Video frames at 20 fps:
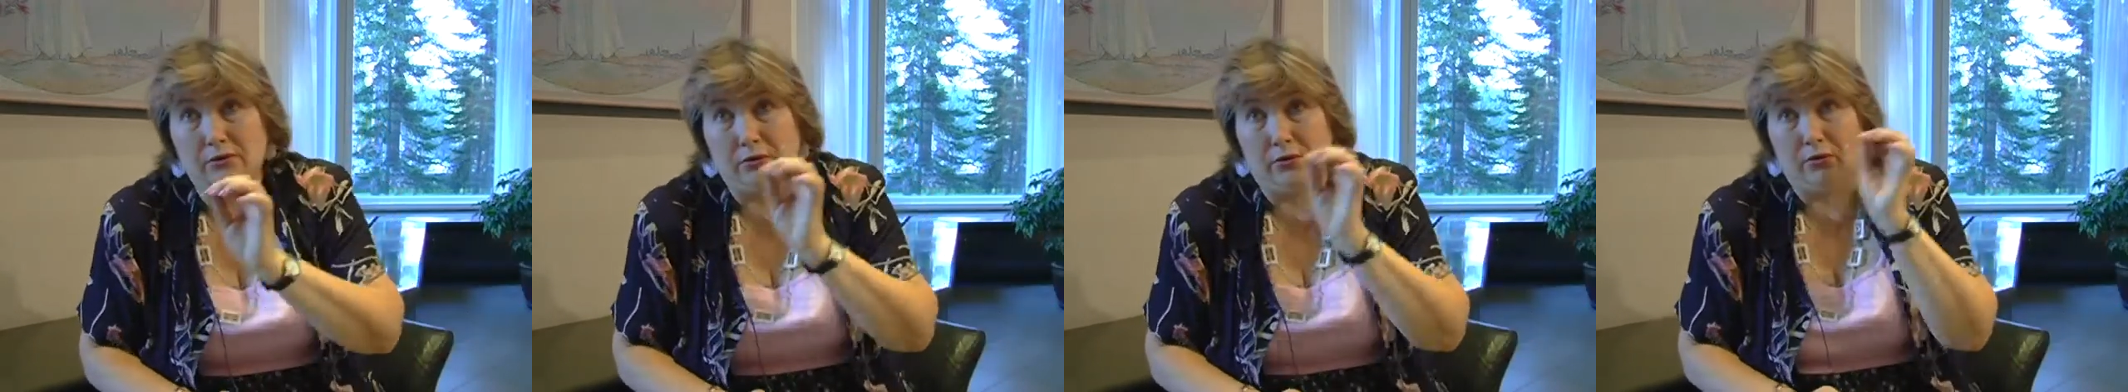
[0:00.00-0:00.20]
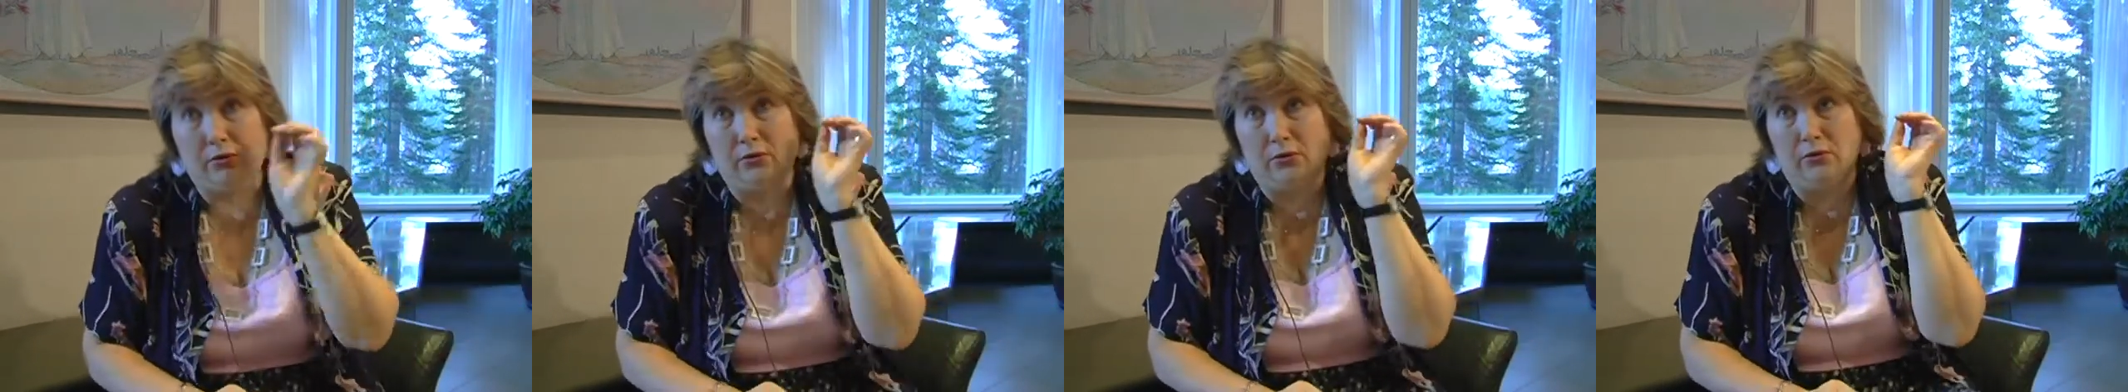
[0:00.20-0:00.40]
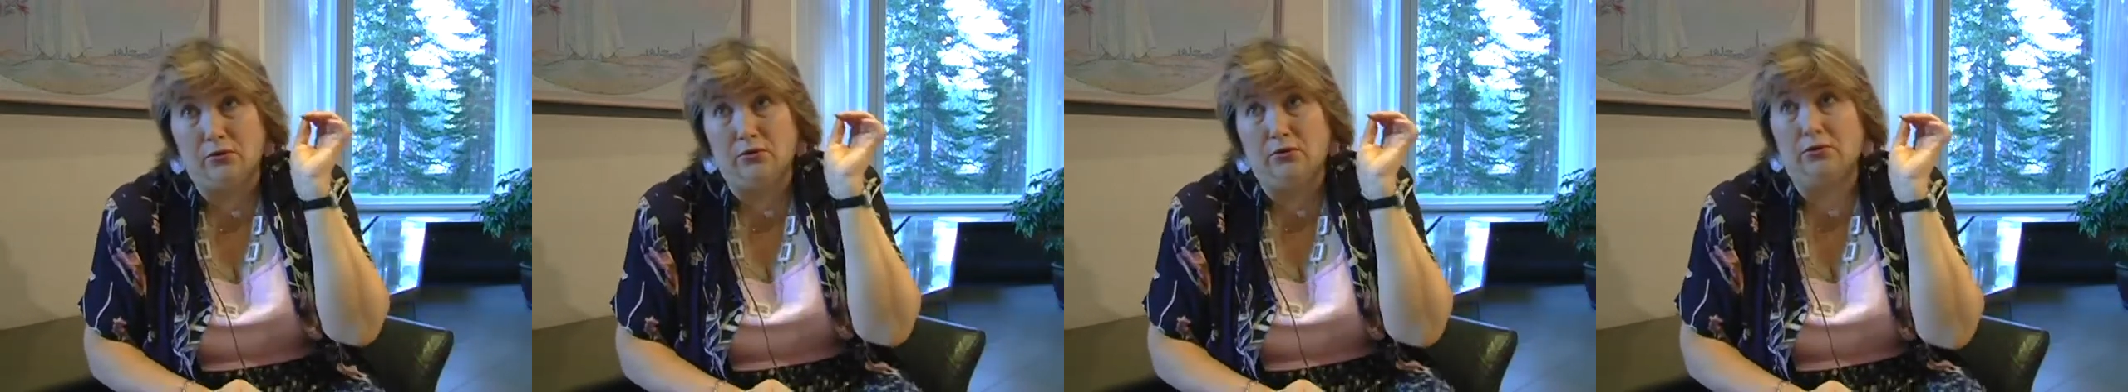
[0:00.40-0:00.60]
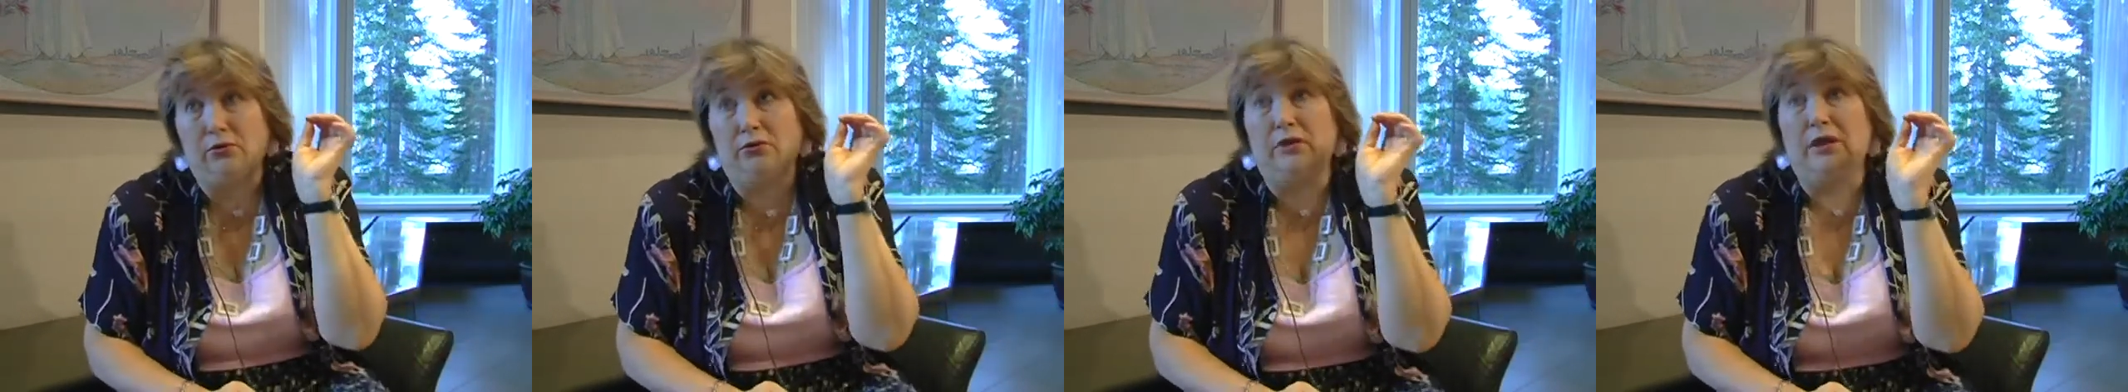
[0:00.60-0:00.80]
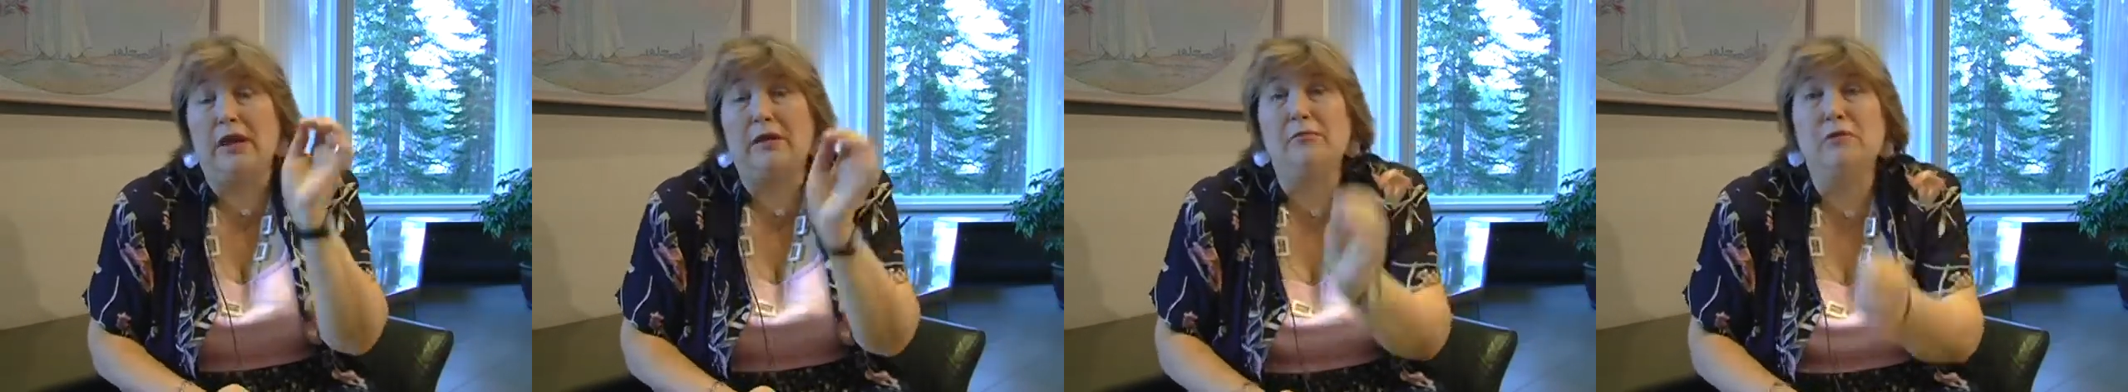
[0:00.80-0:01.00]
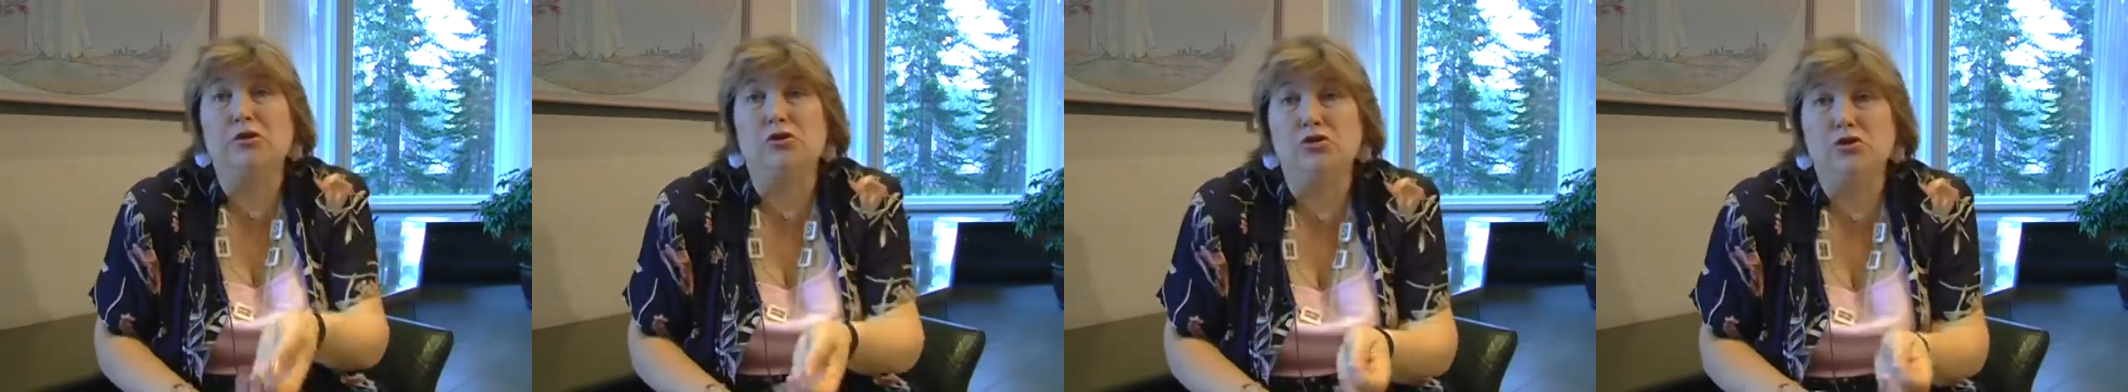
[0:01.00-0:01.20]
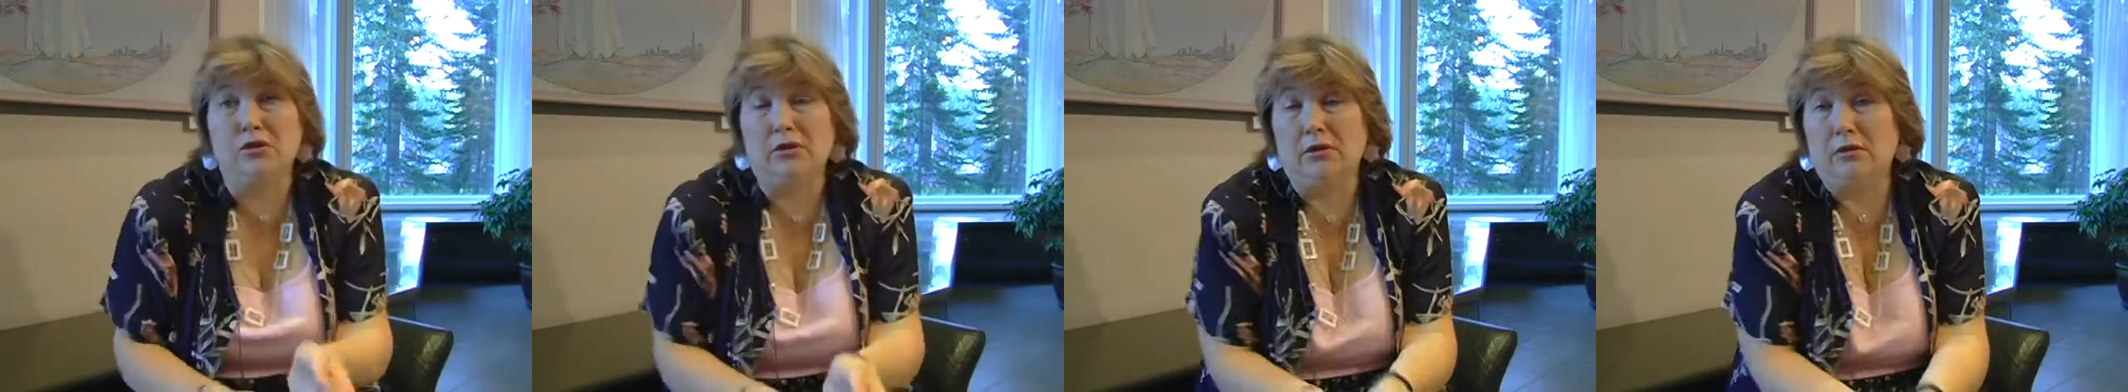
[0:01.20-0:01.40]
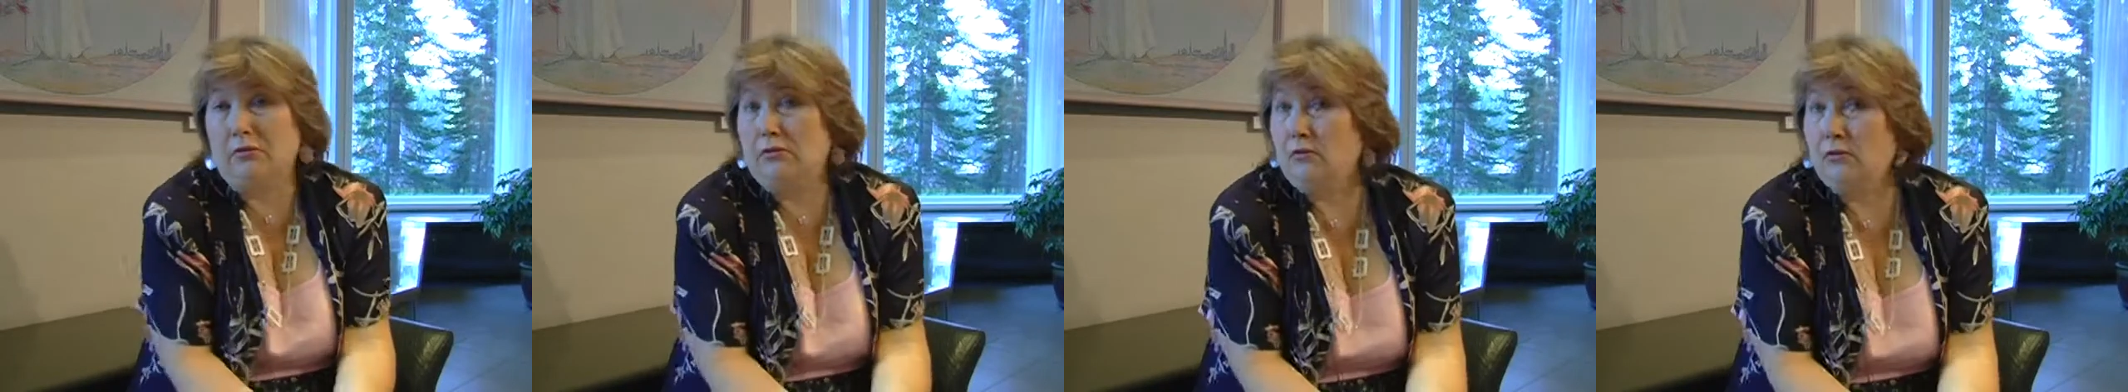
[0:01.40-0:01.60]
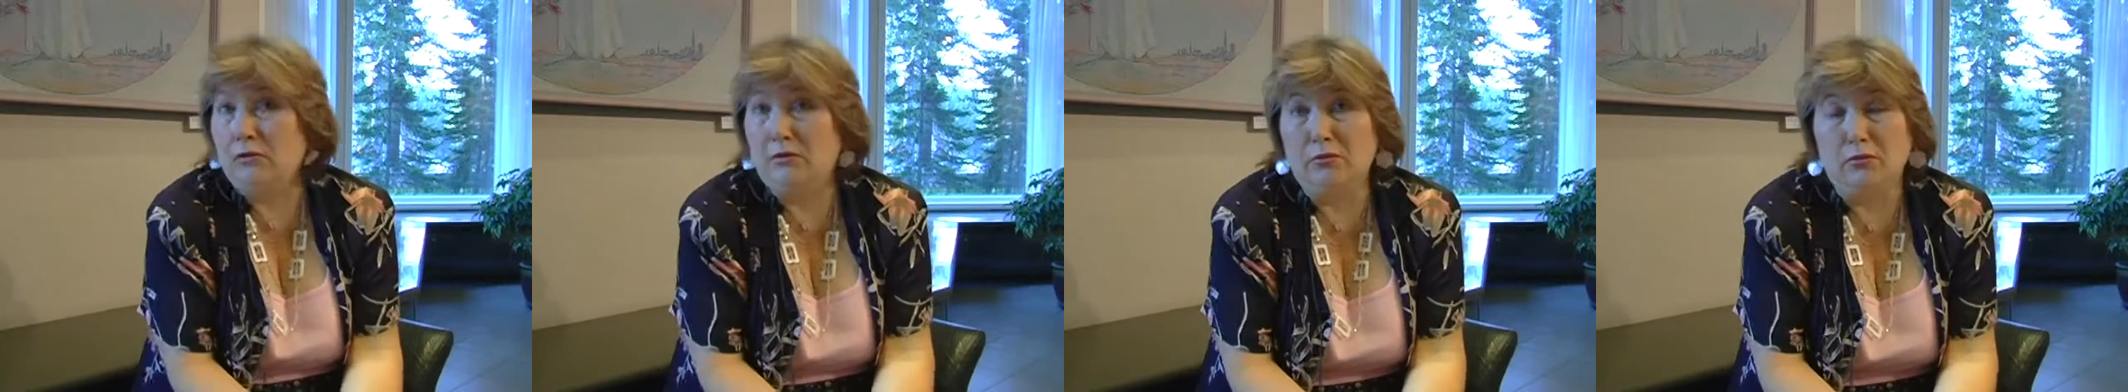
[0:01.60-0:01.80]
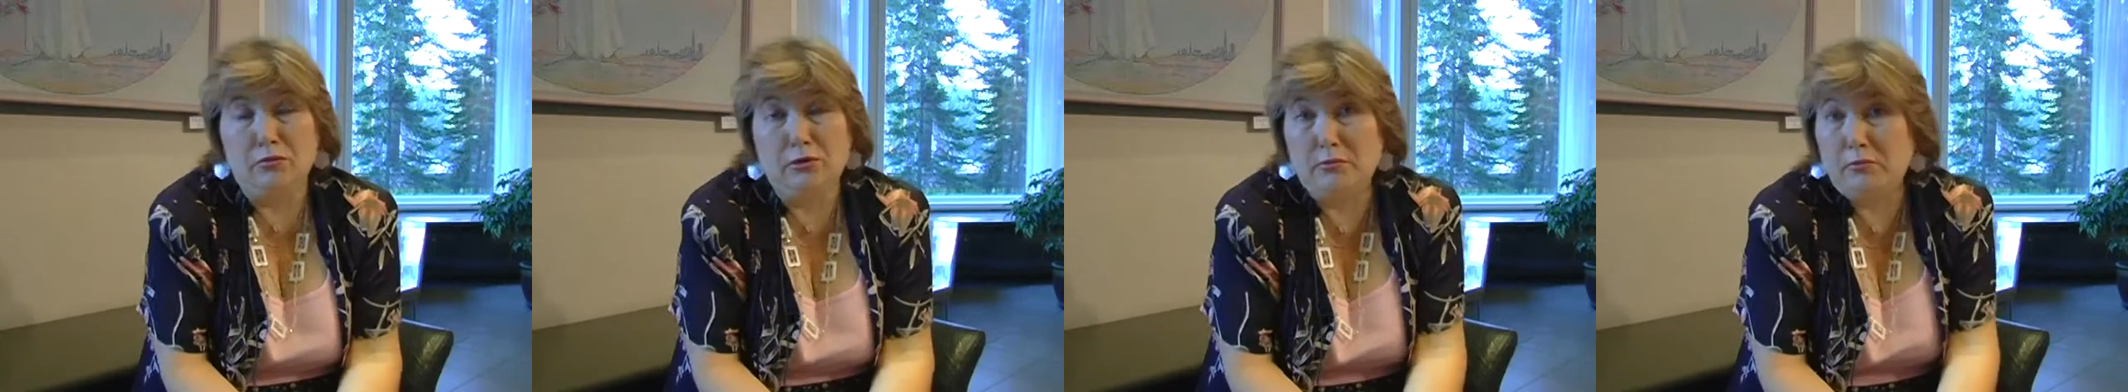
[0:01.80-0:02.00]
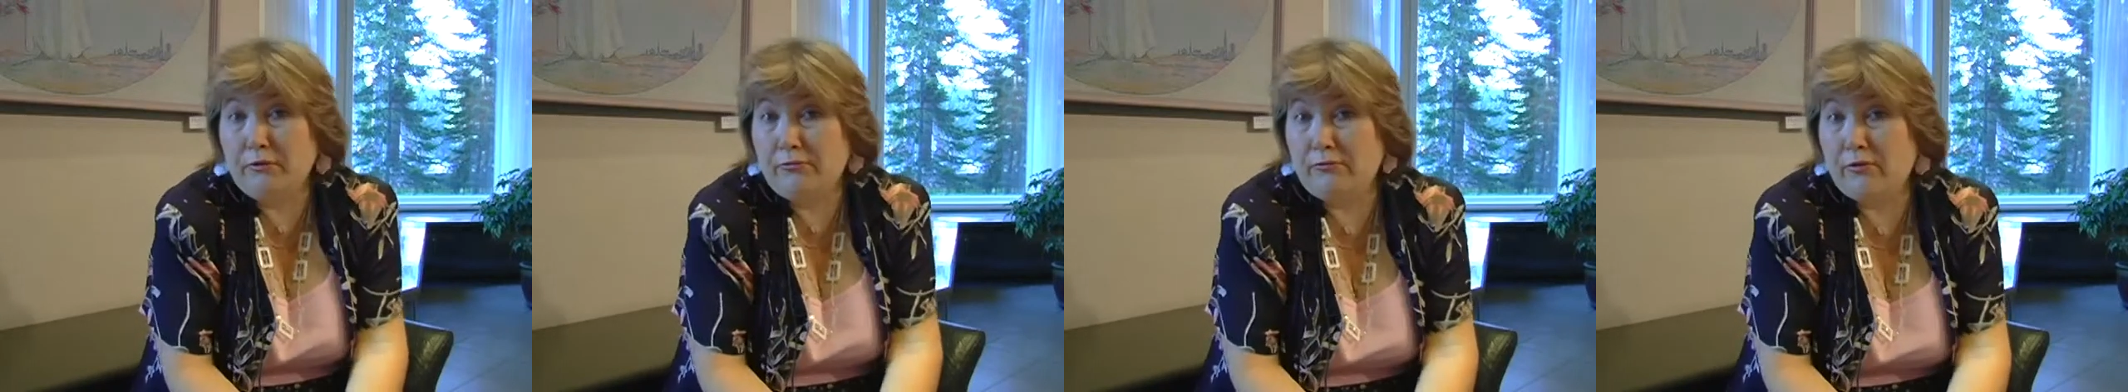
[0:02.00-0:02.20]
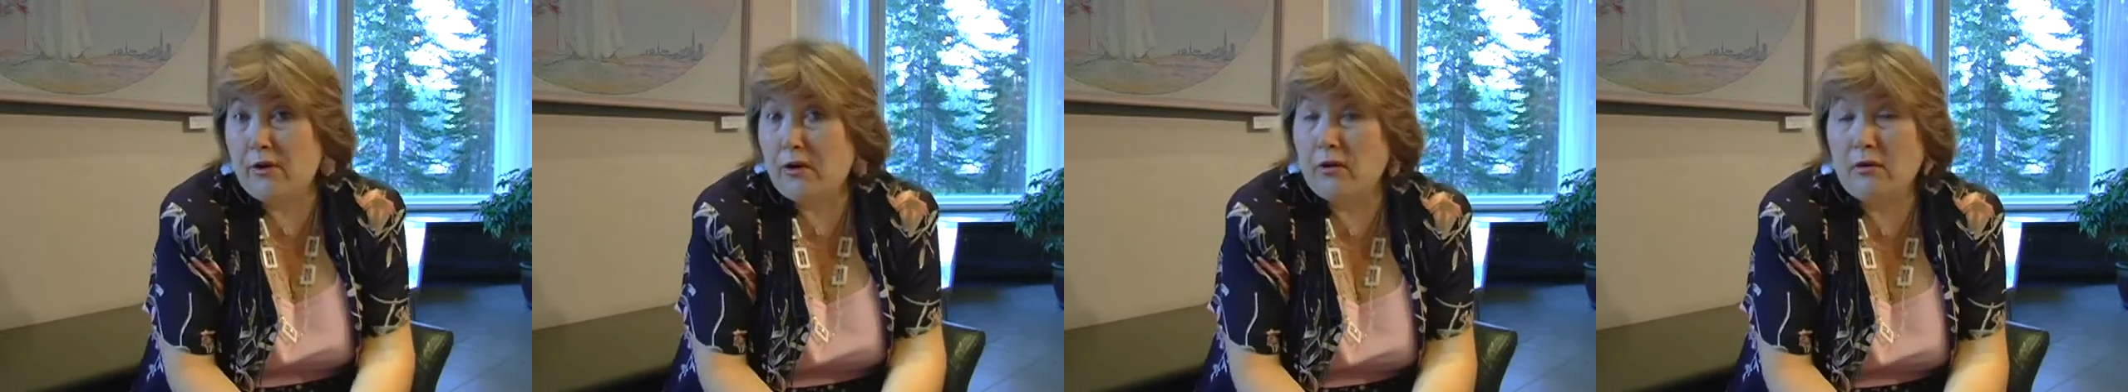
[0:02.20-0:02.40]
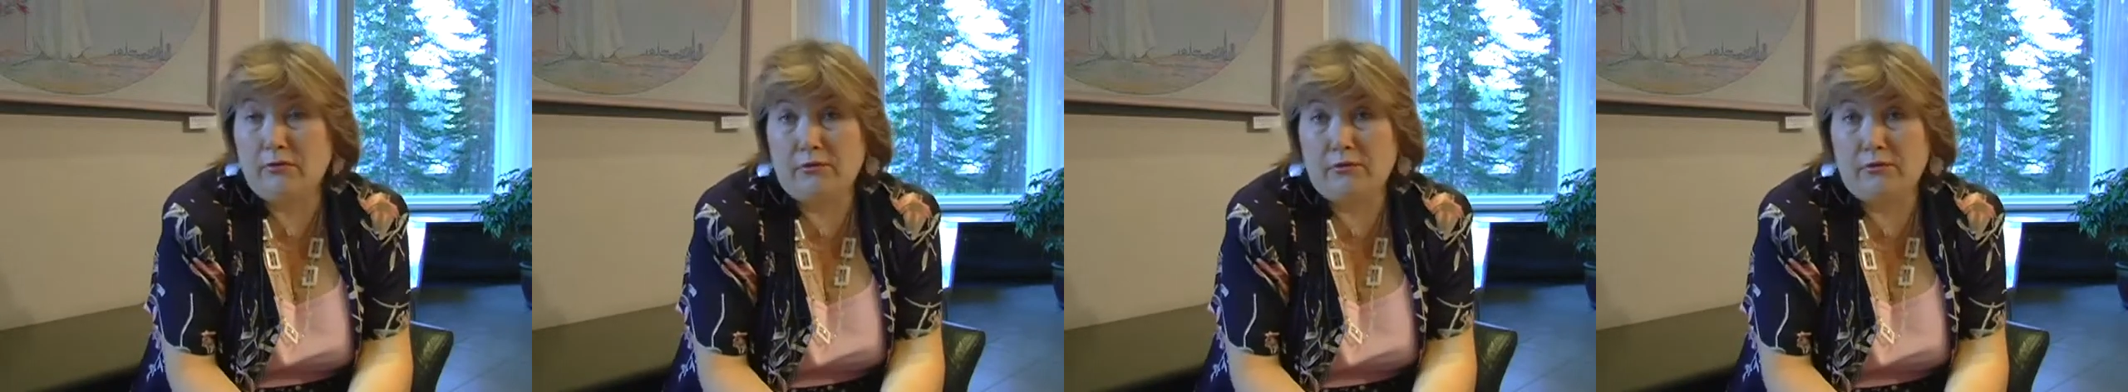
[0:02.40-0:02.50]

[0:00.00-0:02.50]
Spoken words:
or to damage it will be very,